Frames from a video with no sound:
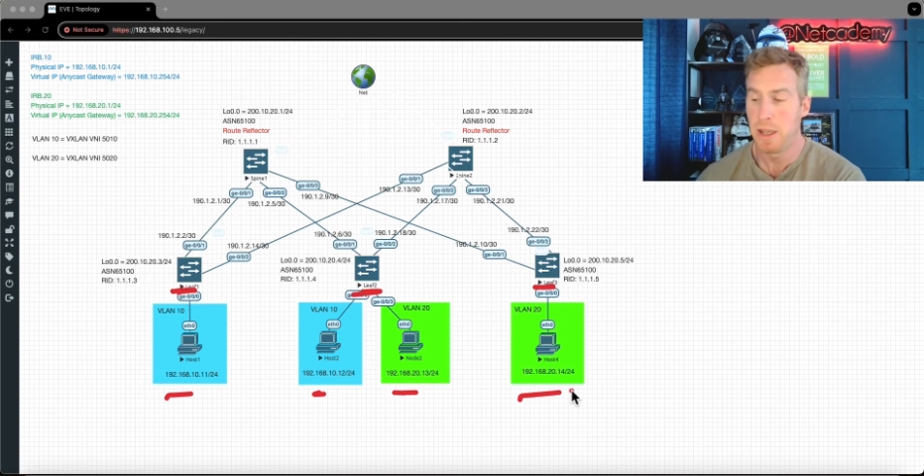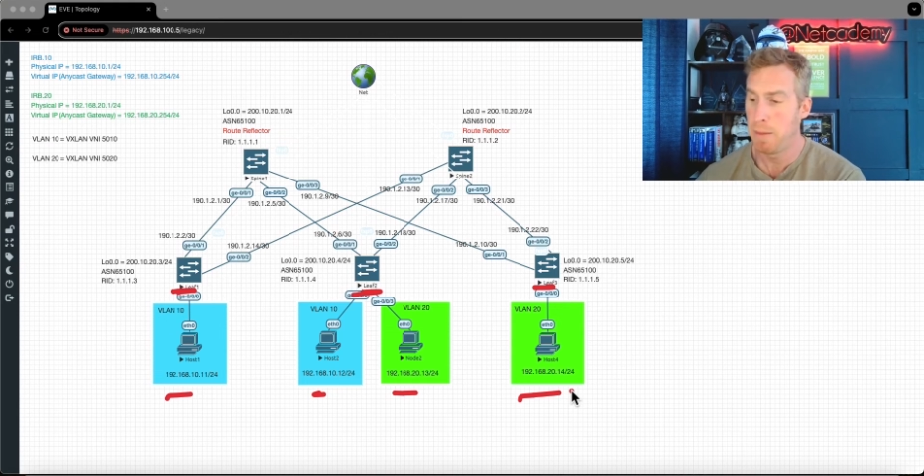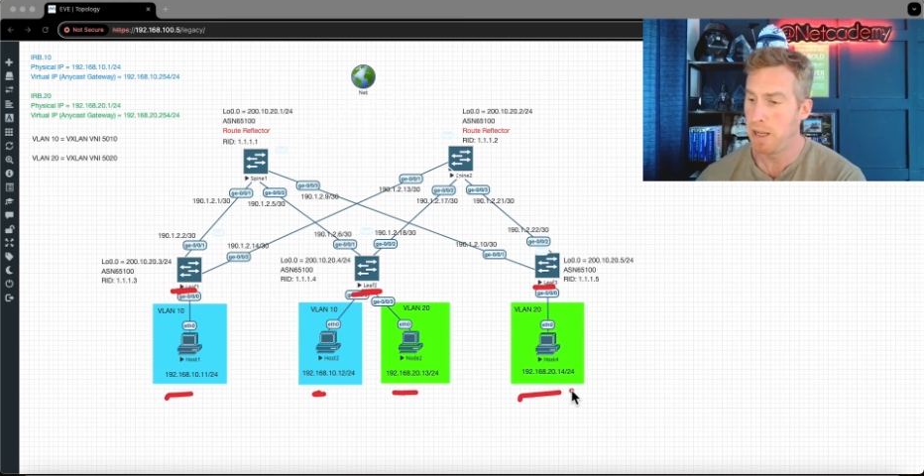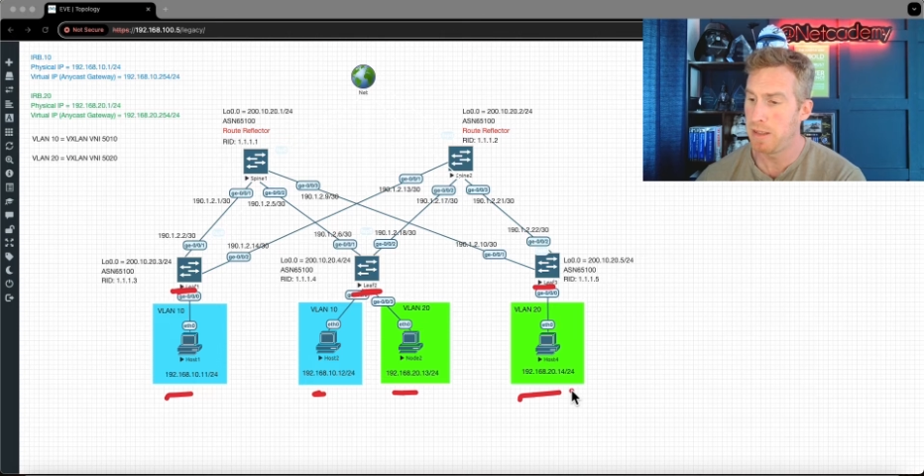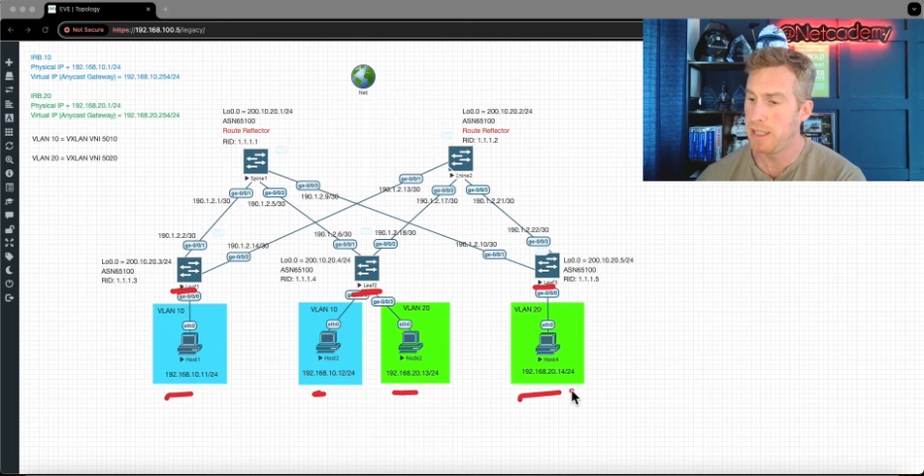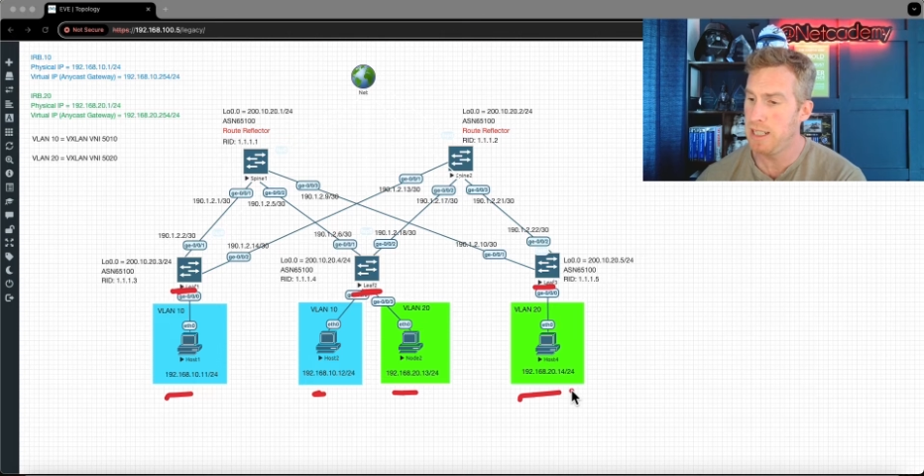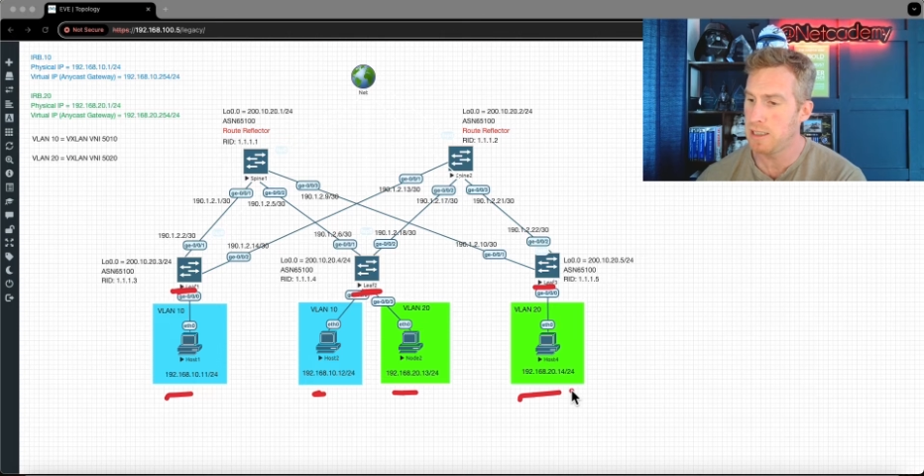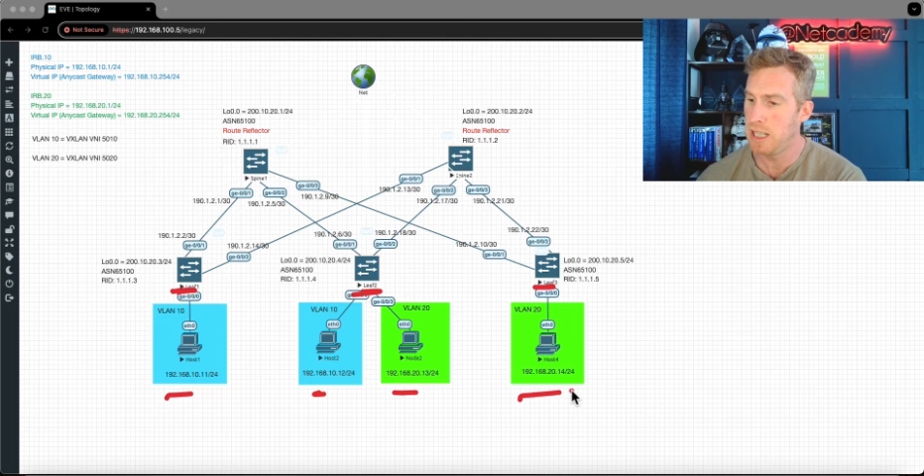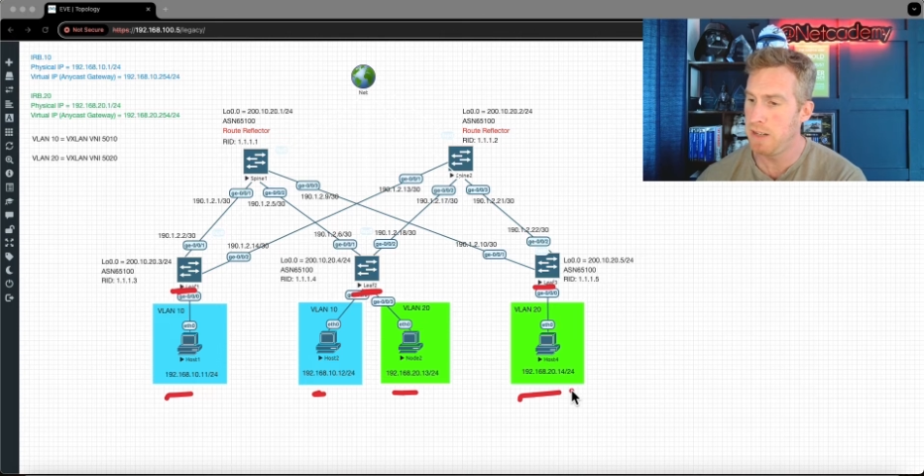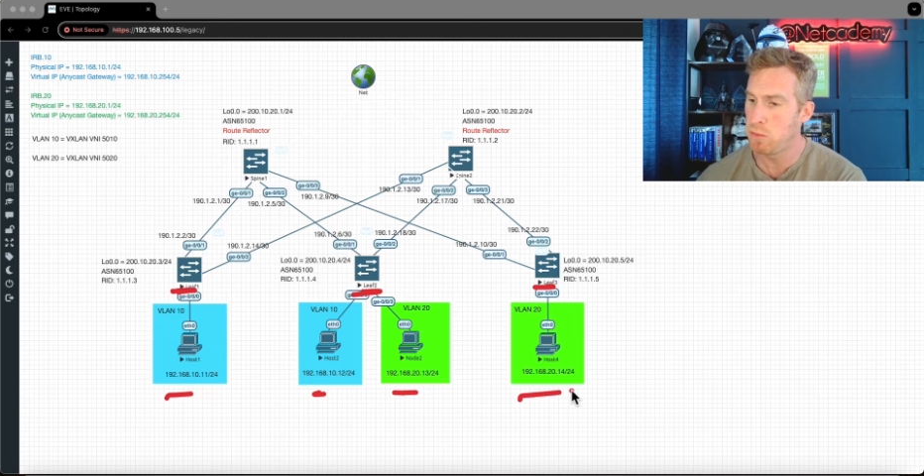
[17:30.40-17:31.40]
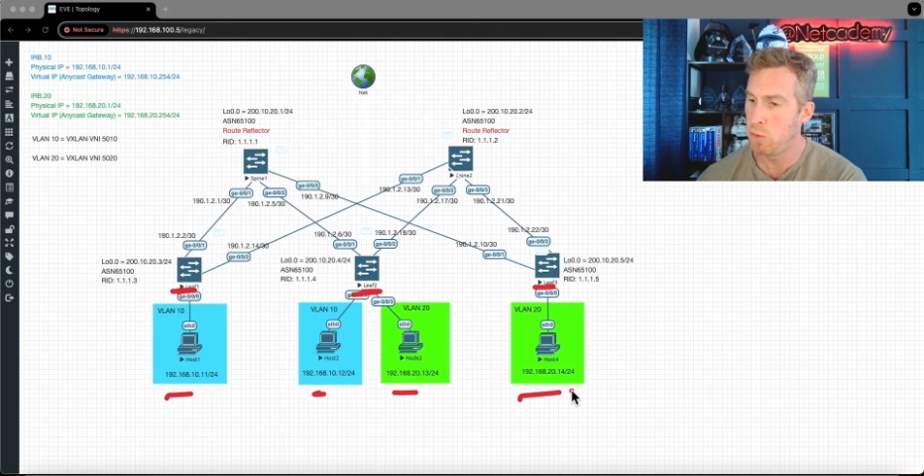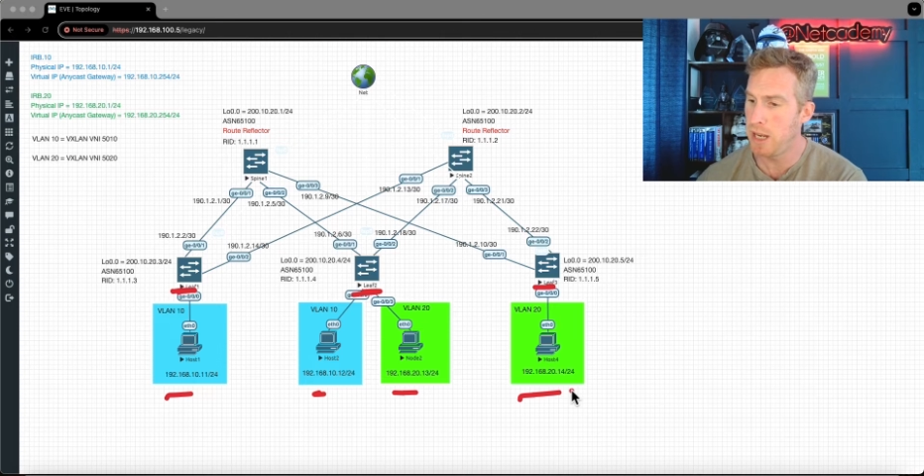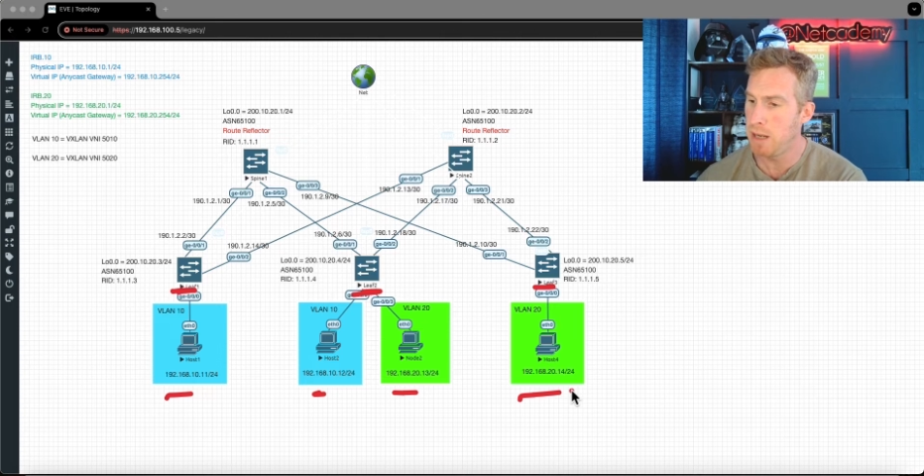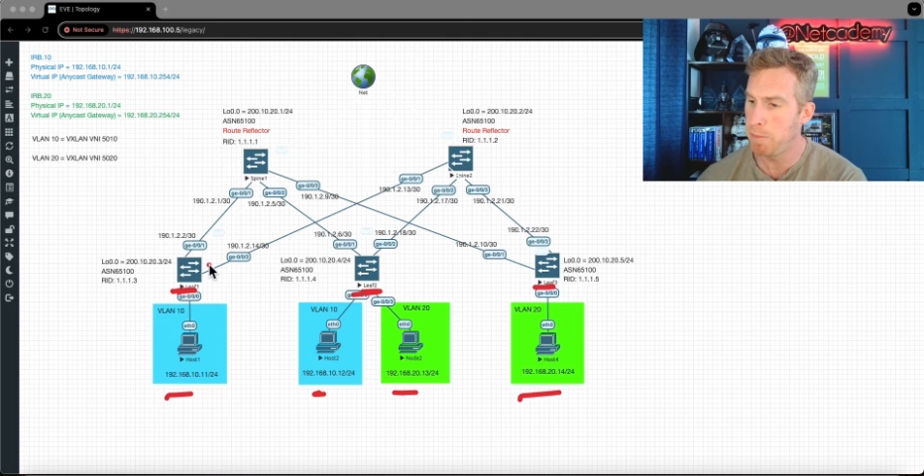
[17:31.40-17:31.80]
but these leaves will then